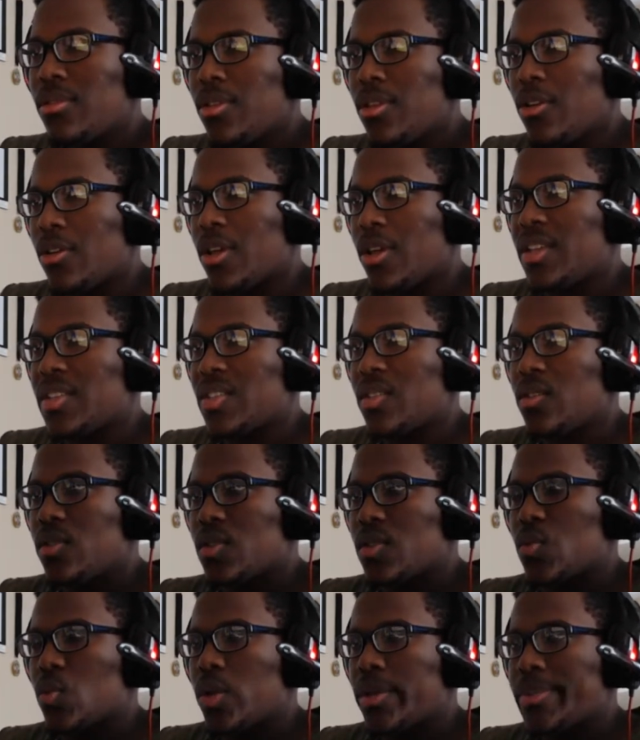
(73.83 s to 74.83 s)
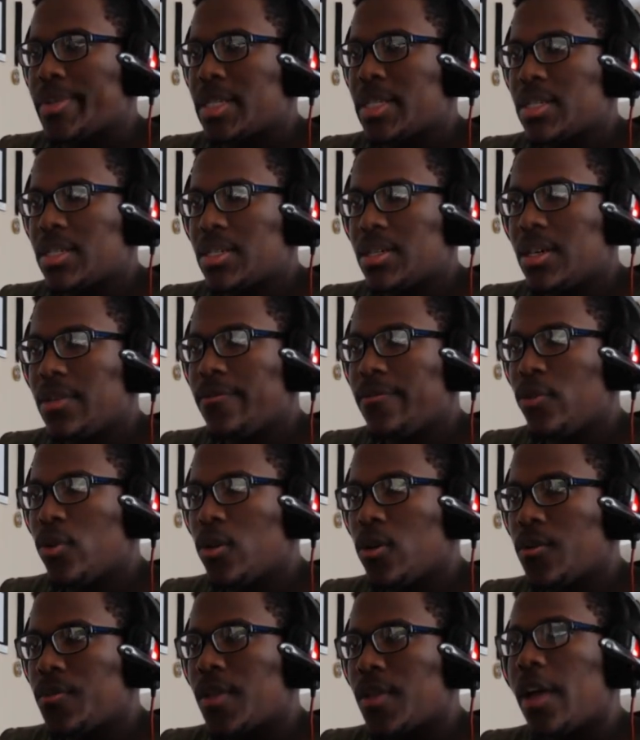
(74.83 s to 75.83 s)
Okay, so there's Wisps
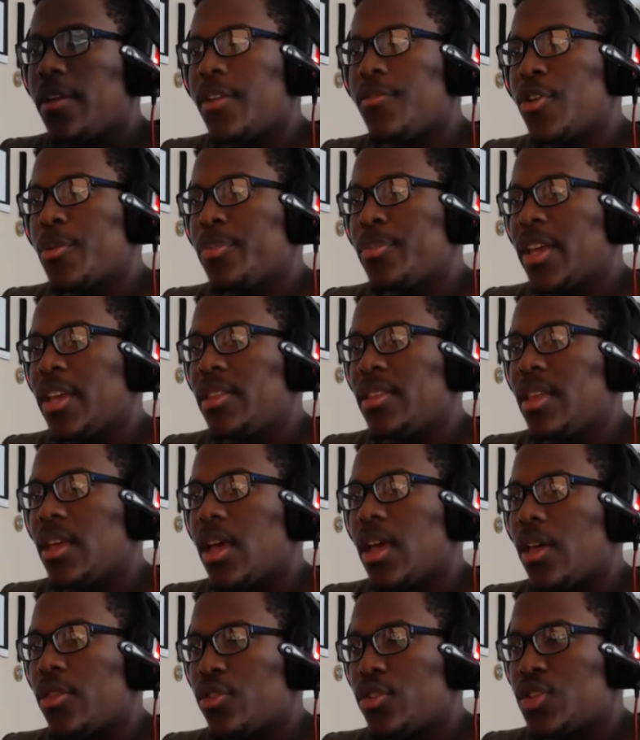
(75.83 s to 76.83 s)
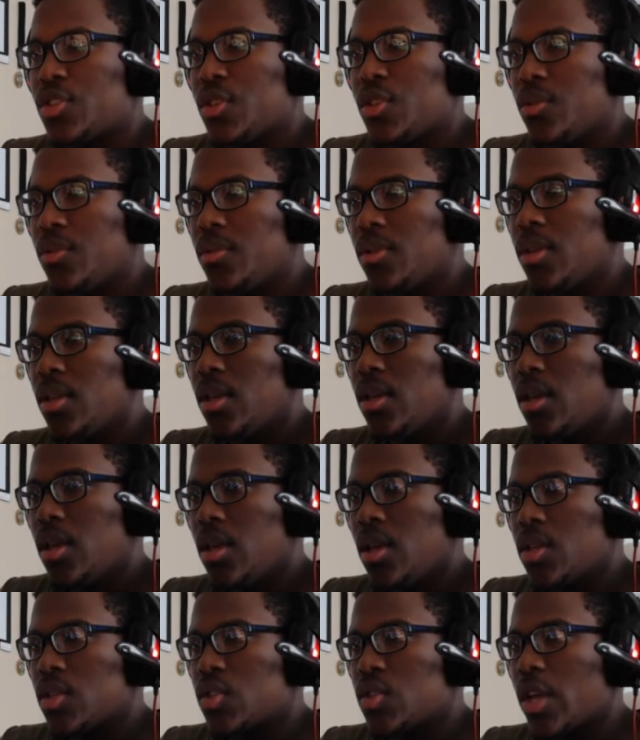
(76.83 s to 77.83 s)
involved. I never played the other two,
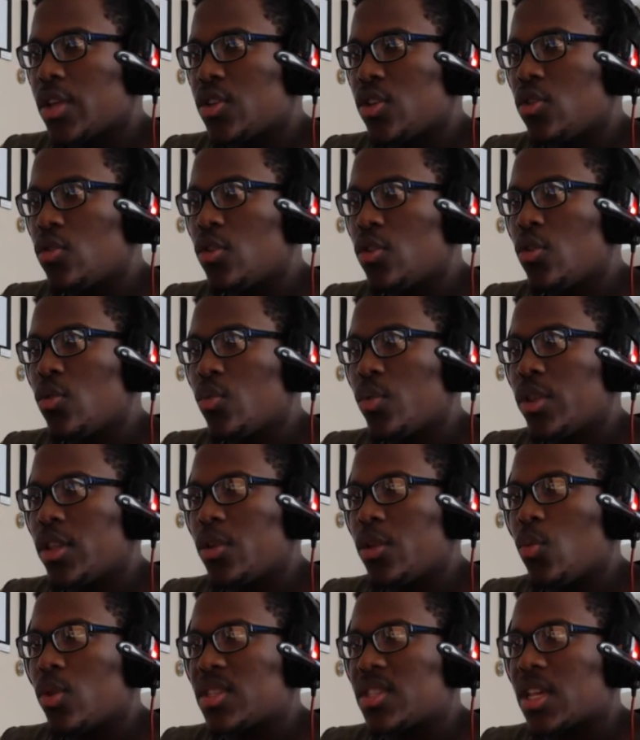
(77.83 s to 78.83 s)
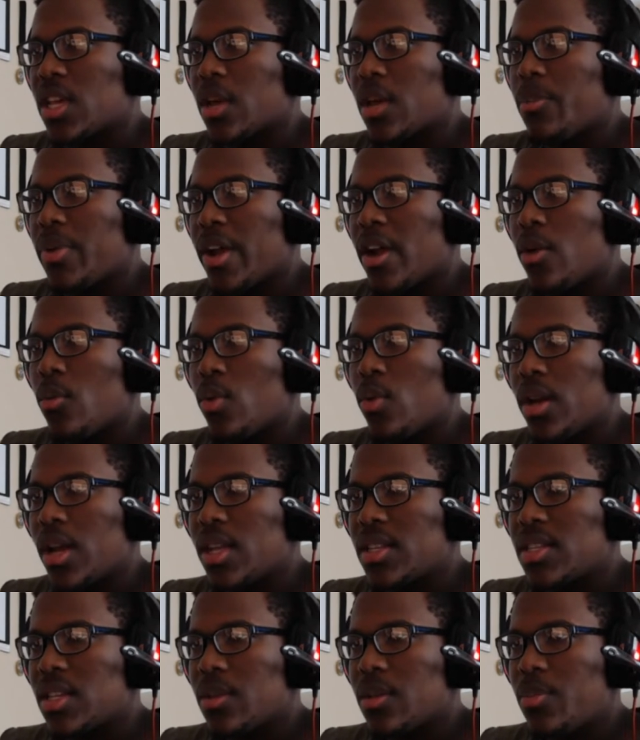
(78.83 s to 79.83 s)
so I don't know really what to compare and what
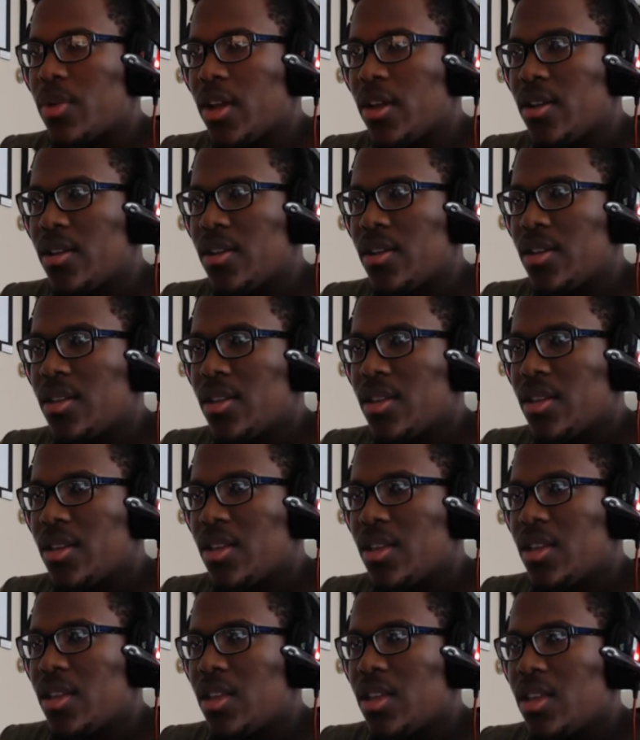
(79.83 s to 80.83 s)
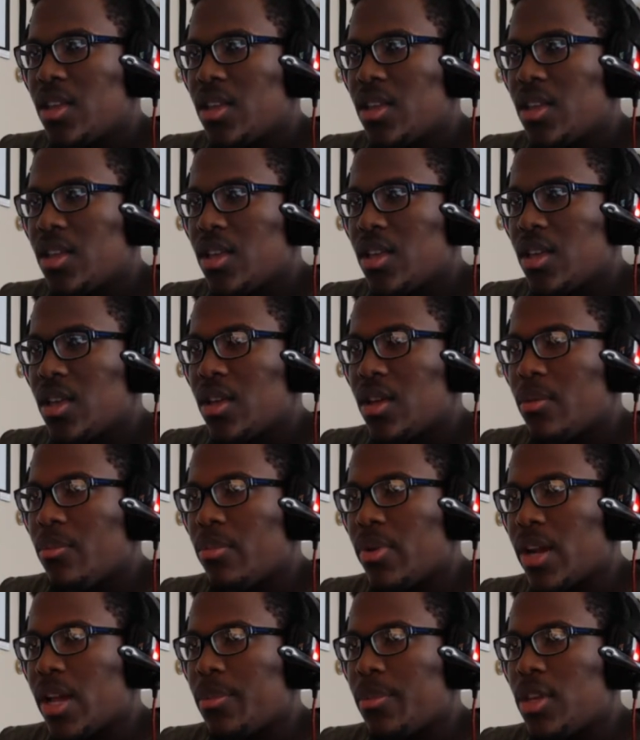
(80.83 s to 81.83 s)
not to compare.
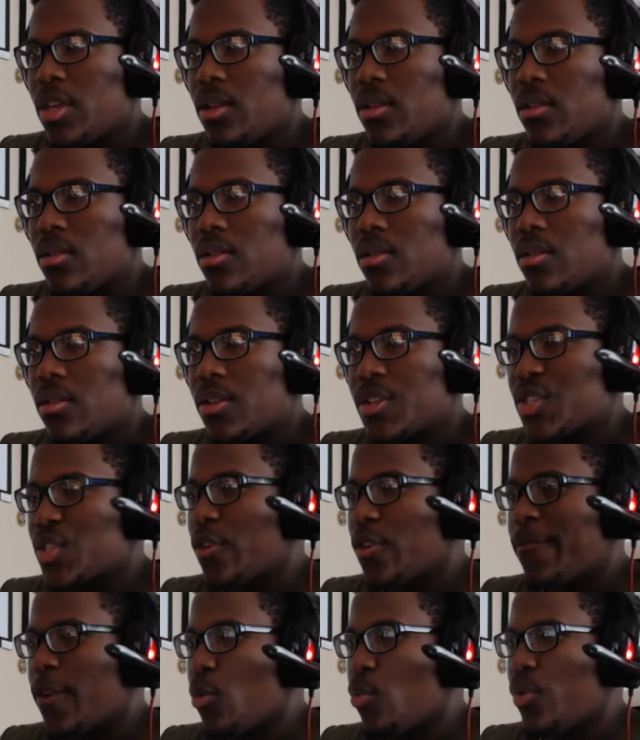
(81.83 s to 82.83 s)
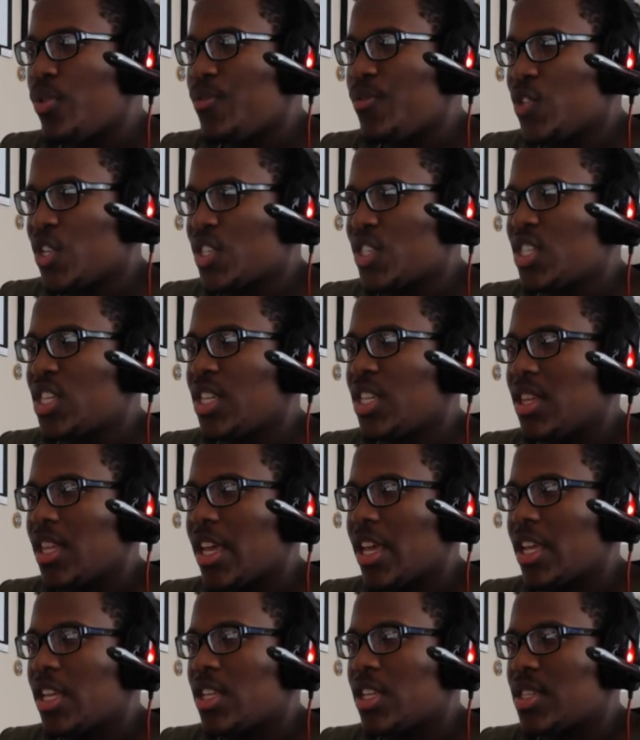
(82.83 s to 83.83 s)
But I mean, so far we've just seen
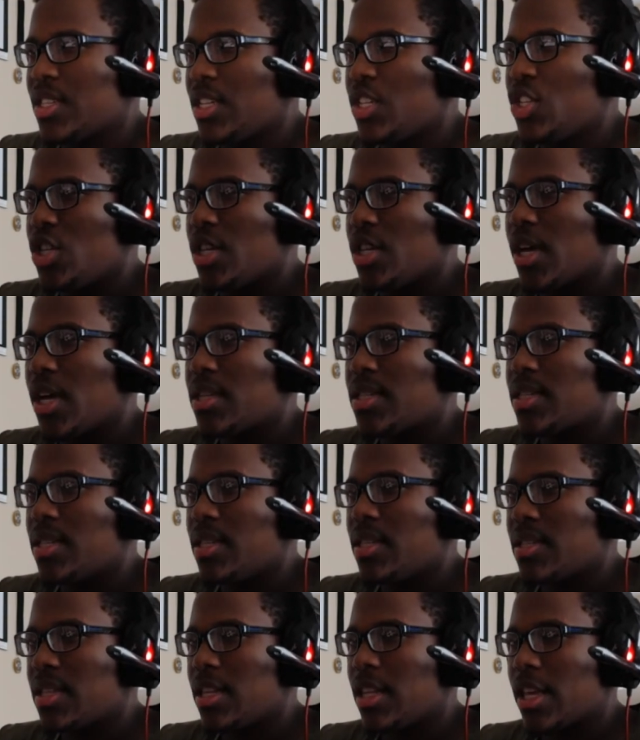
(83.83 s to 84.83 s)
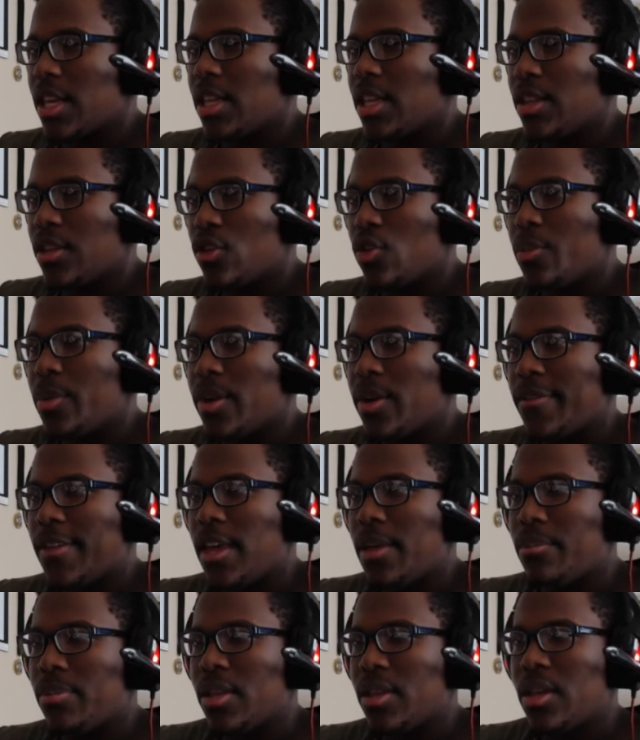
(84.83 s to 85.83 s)
like CG cutscenes and like a little bit of
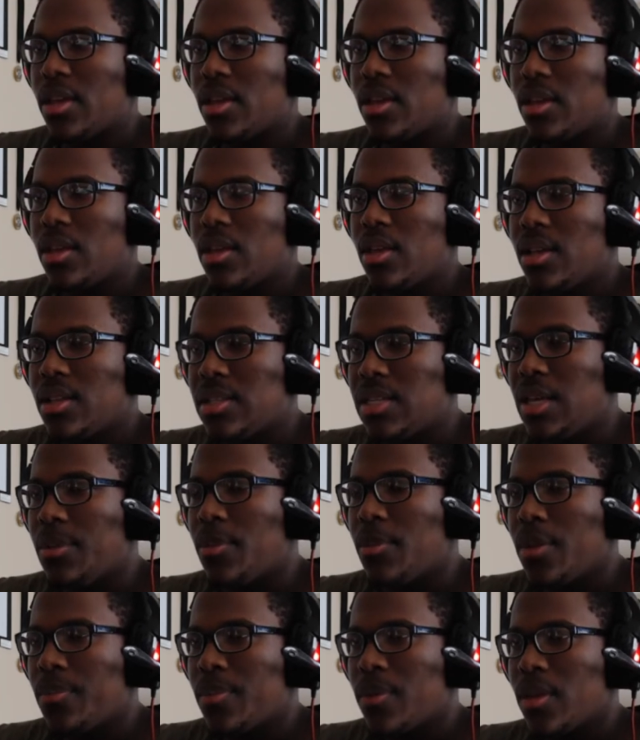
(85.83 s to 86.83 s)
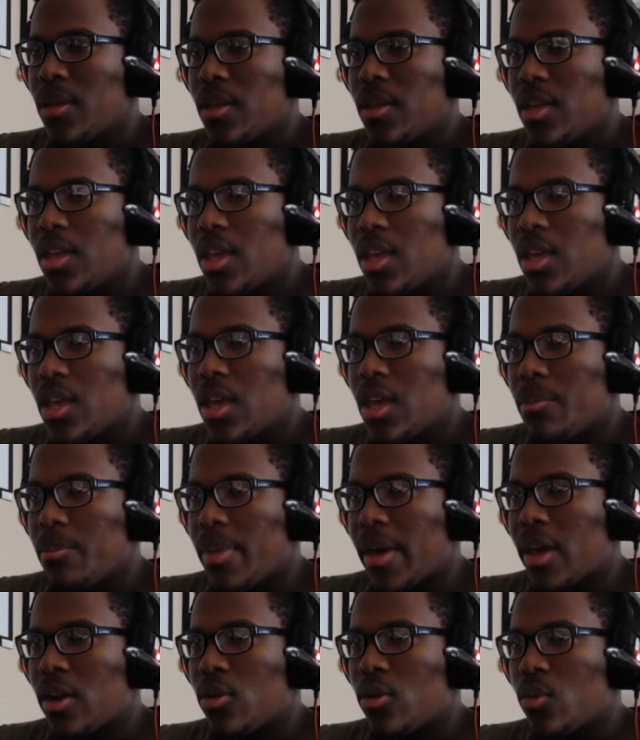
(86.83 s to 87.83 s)
gameplay. Team up and
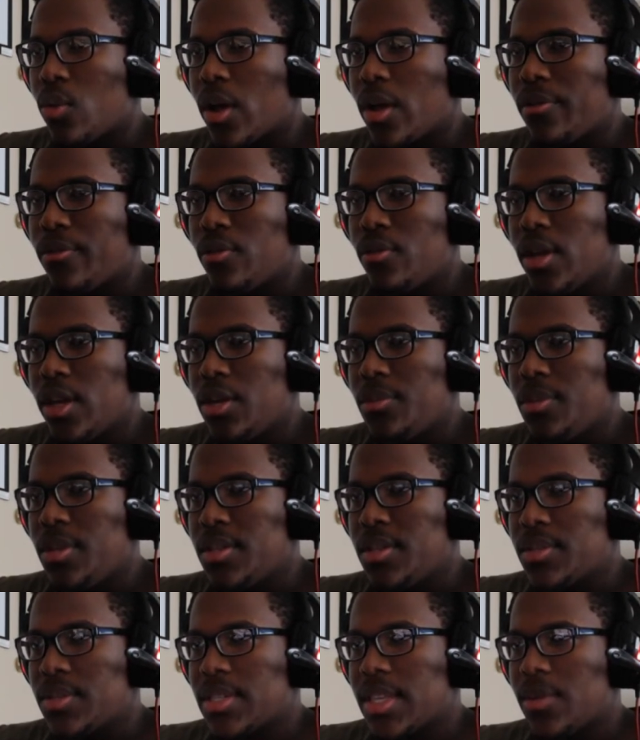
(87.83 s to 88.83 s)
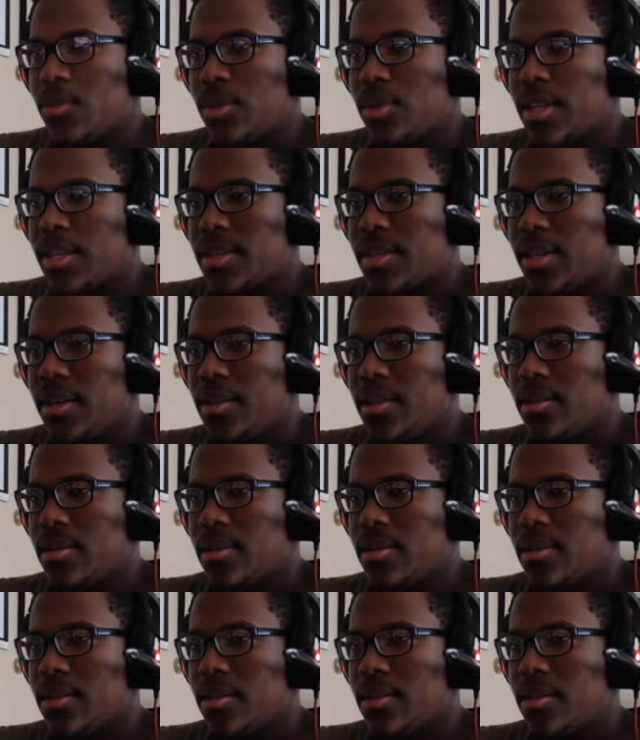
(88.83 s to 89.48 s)
battle rival enemies? Is that what that said?